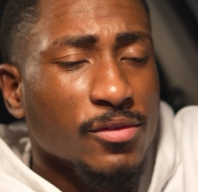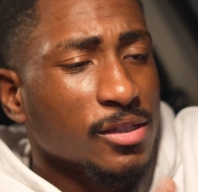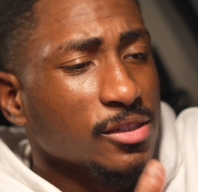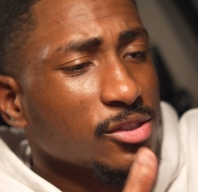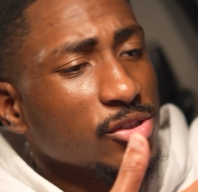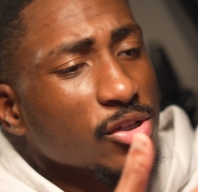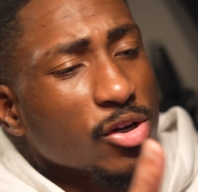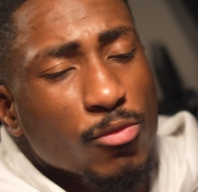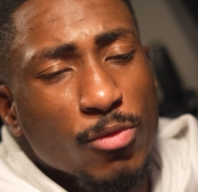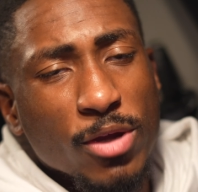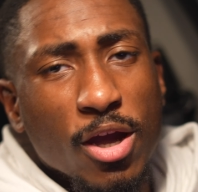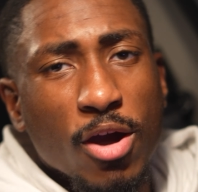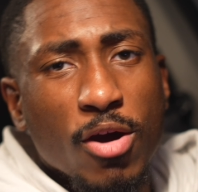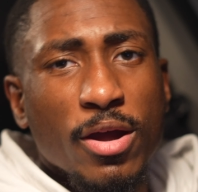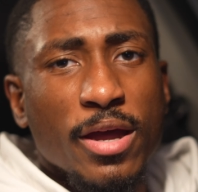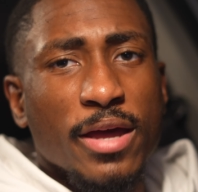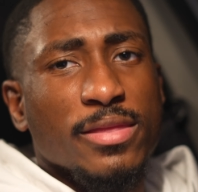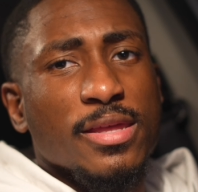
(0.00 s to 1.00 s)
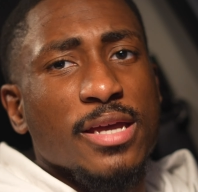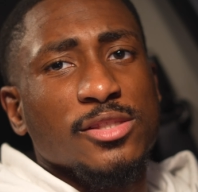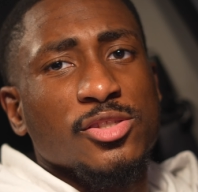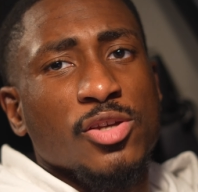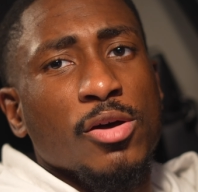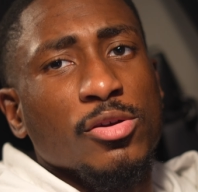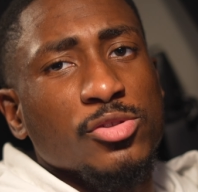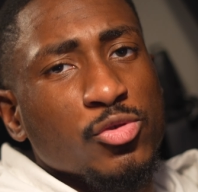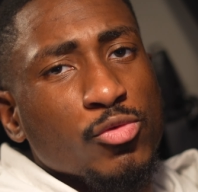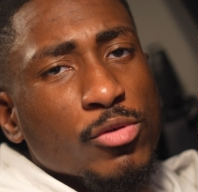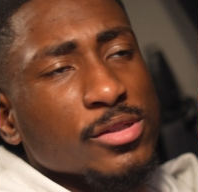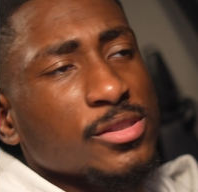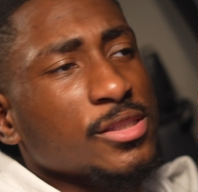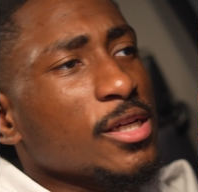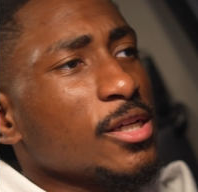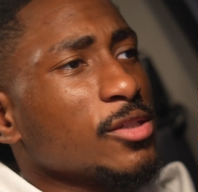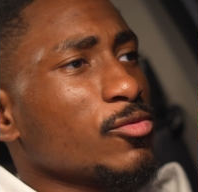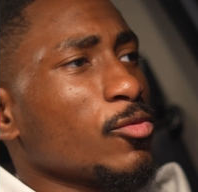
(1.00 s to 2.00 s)
Cause you know, we all have that talk to
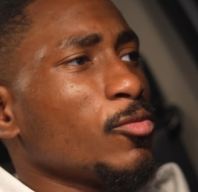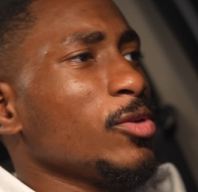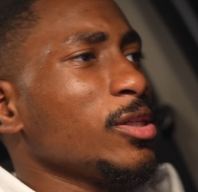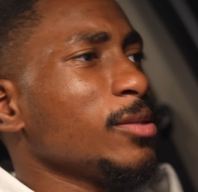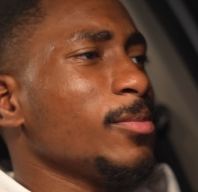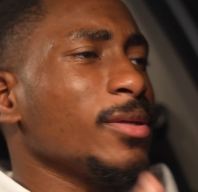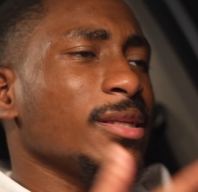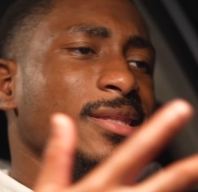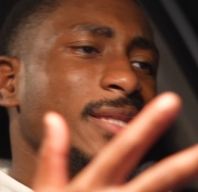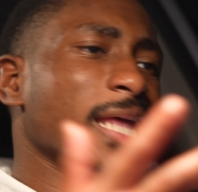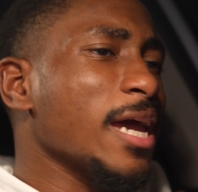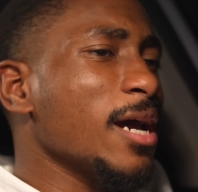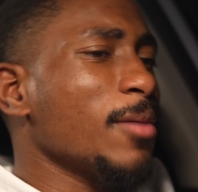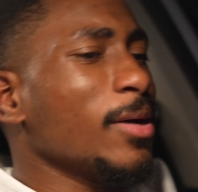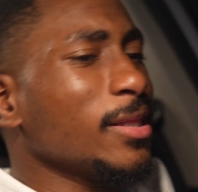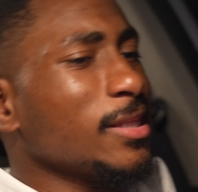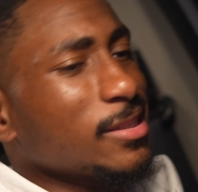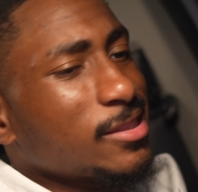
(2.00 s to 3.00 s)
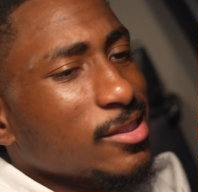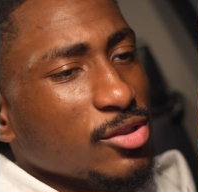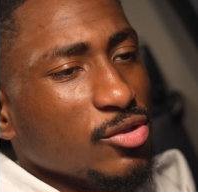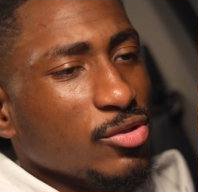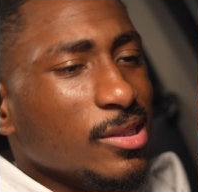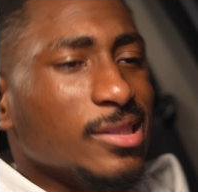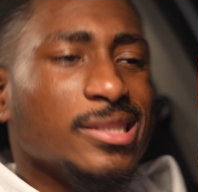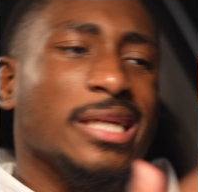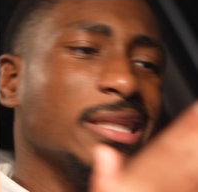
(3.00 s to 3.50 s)
ourselves when we, damn, I need to do this.